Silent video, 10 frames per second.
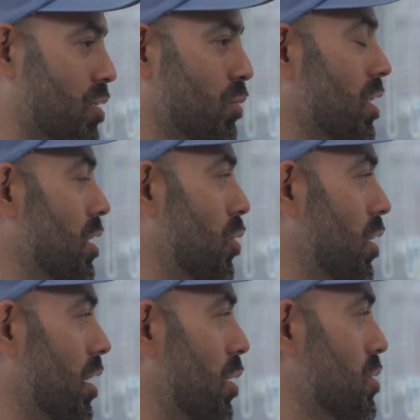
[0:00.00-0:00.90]
really
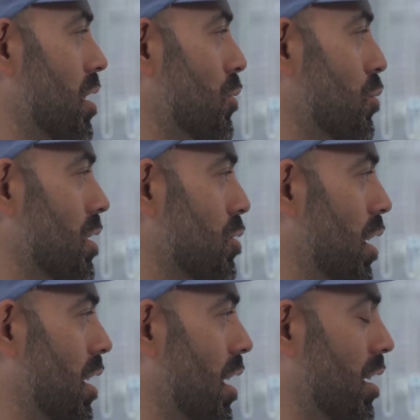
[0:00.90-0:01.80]
annoying. I was never really great
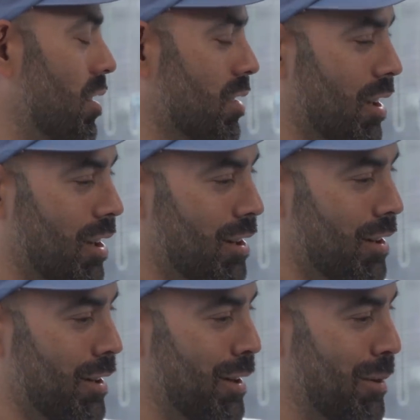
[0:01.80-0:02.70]
at it.
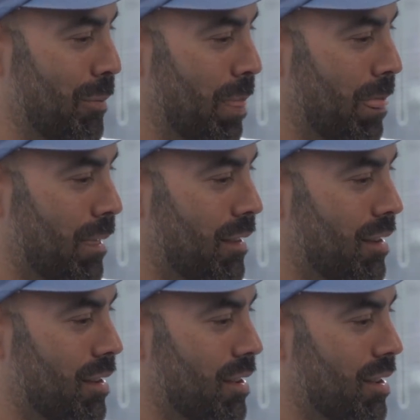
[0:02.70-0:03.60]
Um,
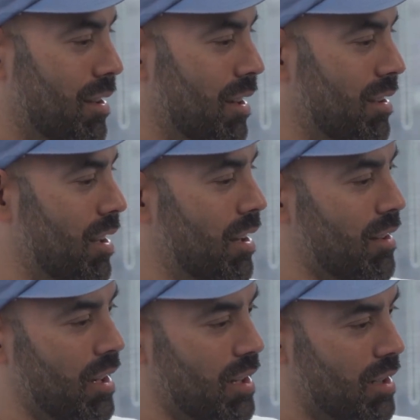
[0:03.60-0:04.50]
and then
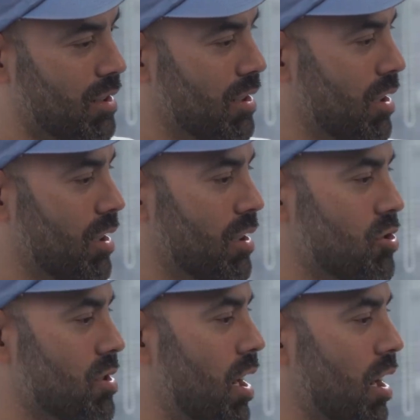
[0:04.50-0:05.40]
like just
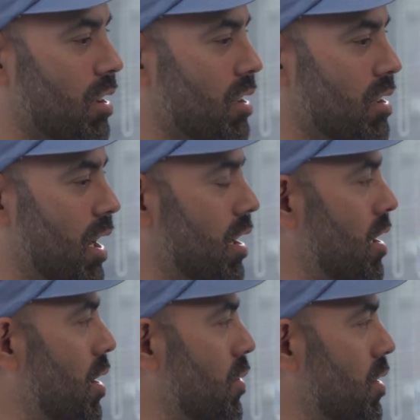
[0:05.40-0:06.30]
handling the day to day
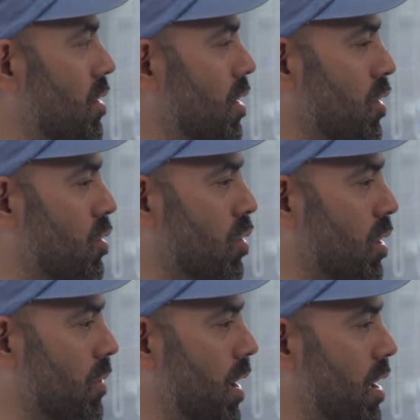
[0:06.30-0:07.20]
of a growing
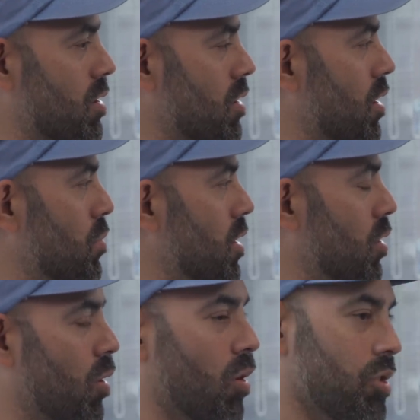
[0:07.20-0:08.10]
fashion company and
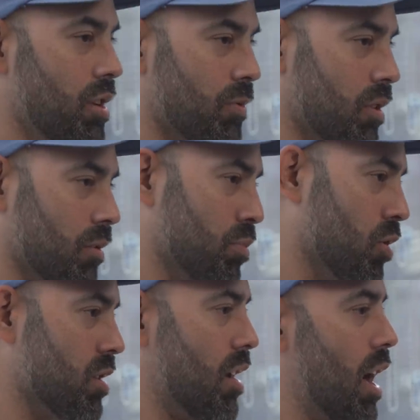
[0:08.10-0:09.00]
all the different
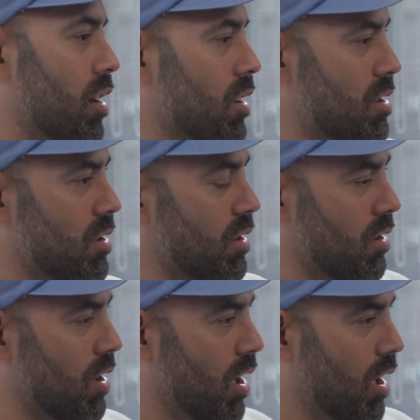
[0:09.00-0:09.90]
personalities and
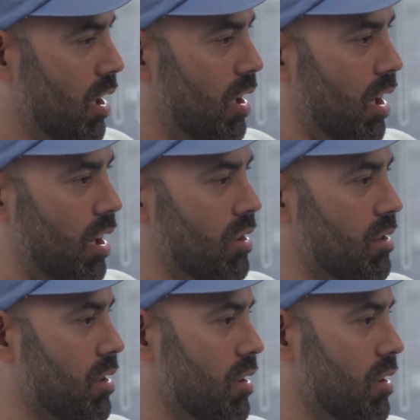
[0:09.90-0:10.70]
and